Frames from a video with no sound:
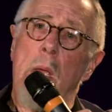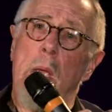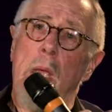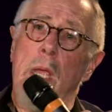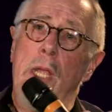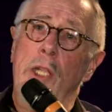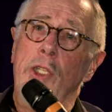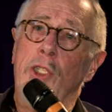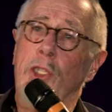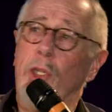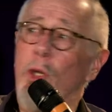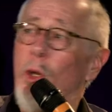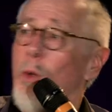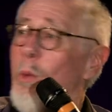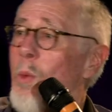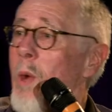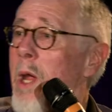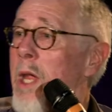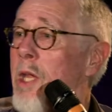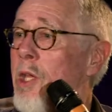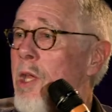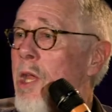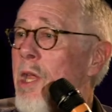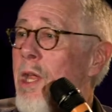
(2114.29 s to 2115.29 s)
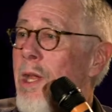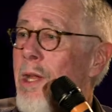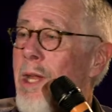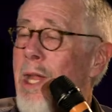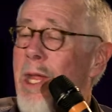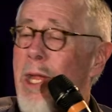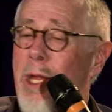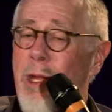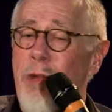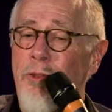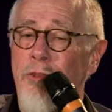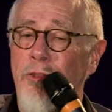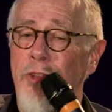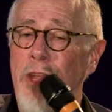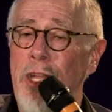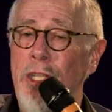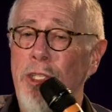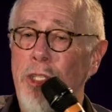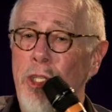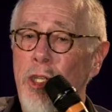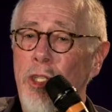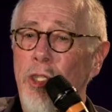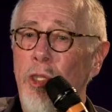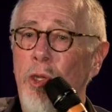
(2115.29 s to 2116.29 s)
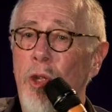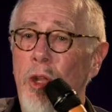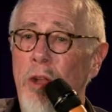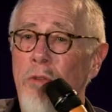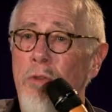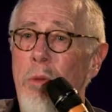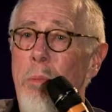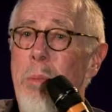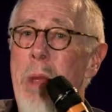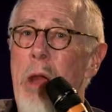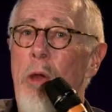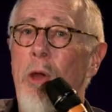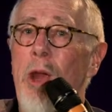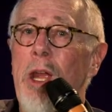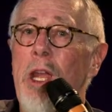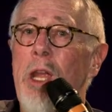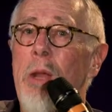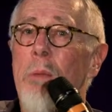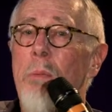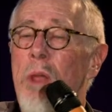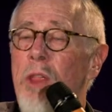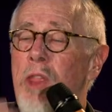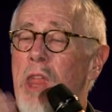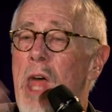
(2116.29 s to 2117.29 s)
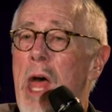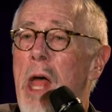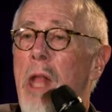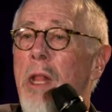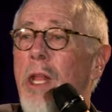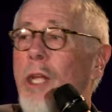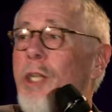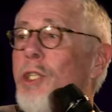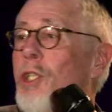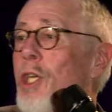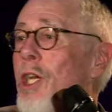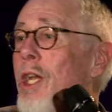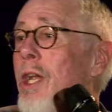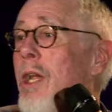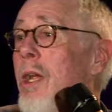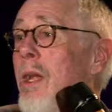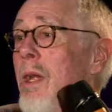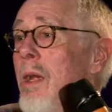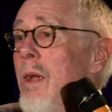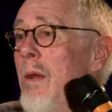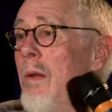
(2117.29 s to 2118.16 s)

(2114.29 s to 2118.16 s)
In certain ways, he fits a sort of American mythology